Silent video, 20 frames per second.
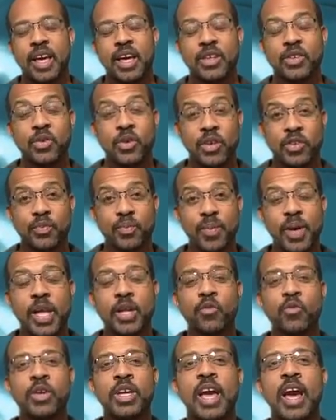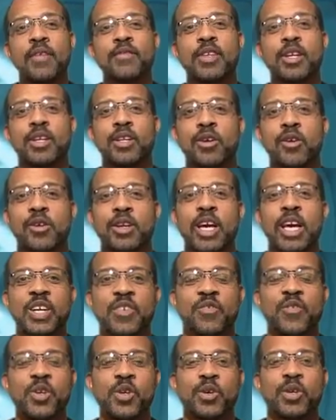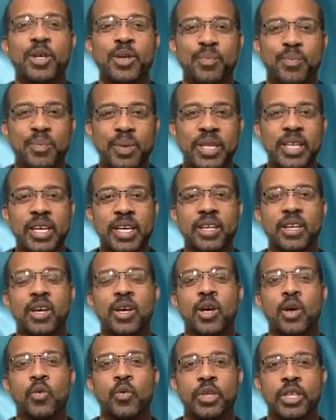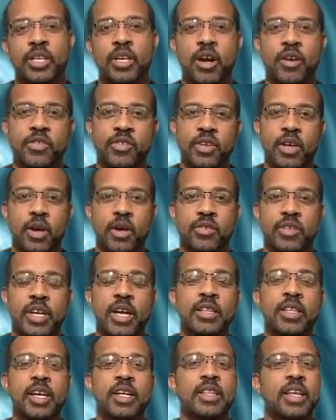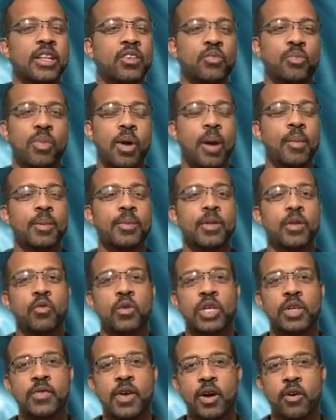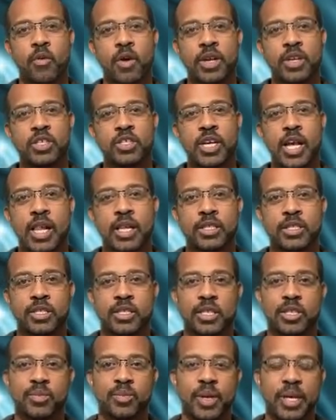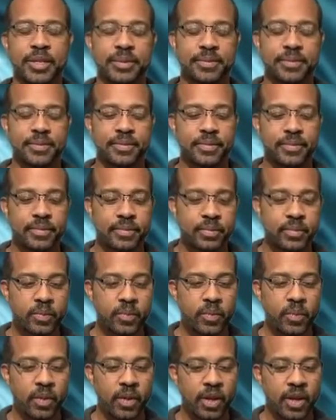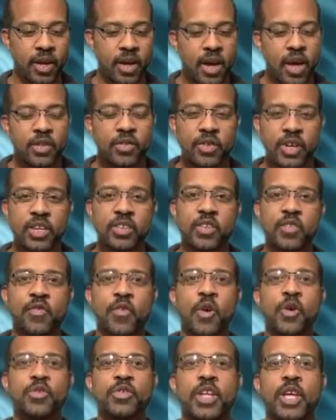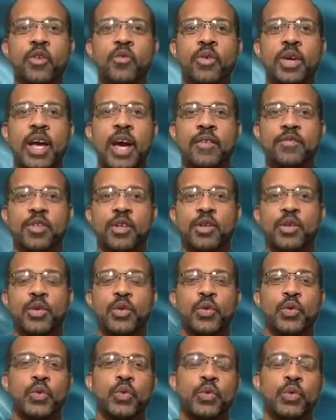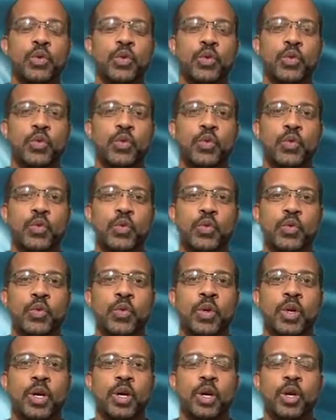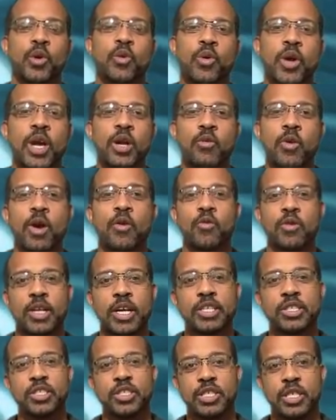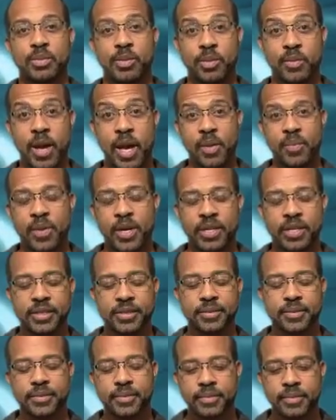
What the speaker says: And so as men, we have to learn how to feel complete within ourselves. And I think that's probably one of our greatest challenges as men. So that's the first thing we have to do to create great relationships, in my opinion.